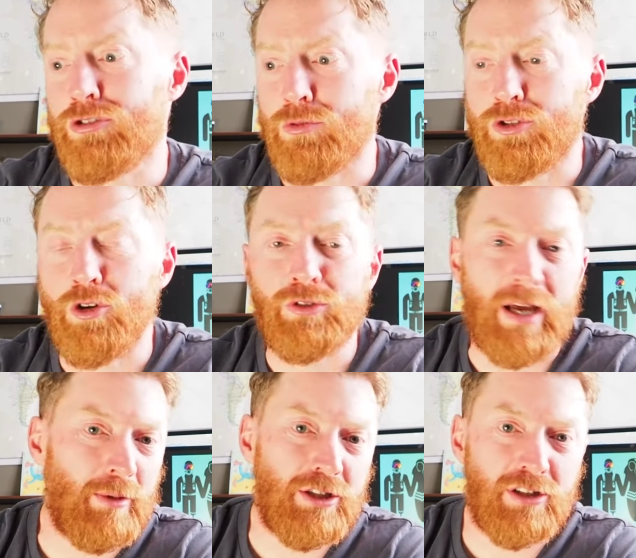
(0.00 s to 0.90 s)
There was no
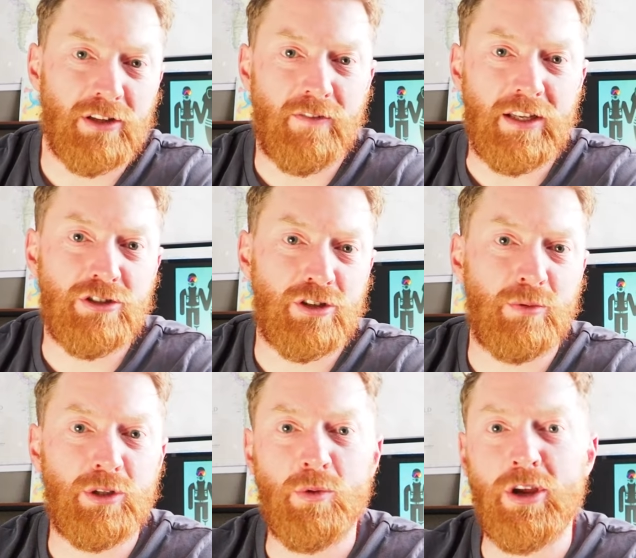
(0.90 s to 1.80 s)
damage to the fins.
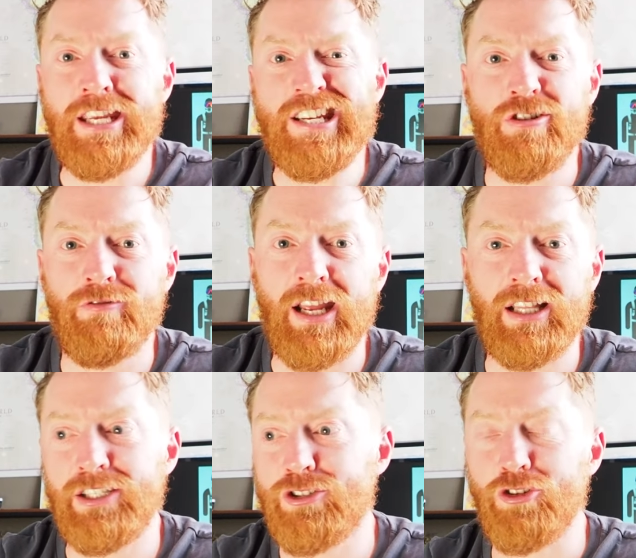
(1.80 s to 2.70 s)
They weren't
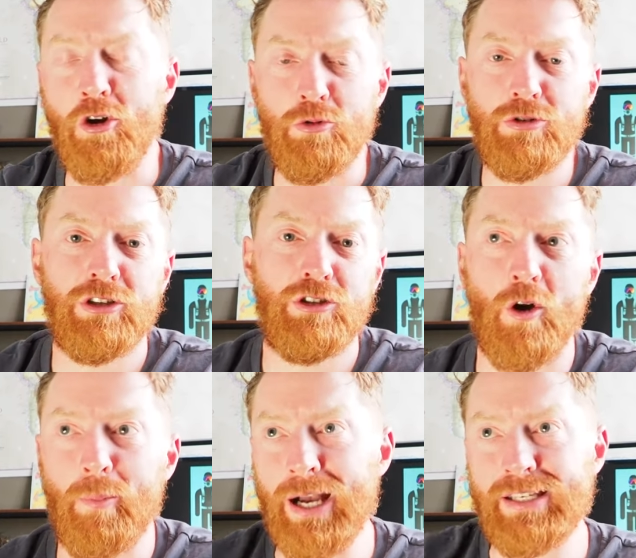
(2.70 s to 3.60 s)
incorrectly stowed. You're
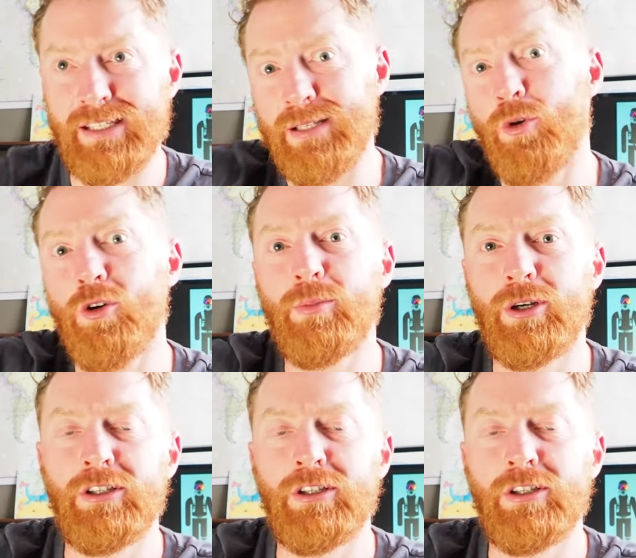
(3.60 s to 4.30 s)
passing them up.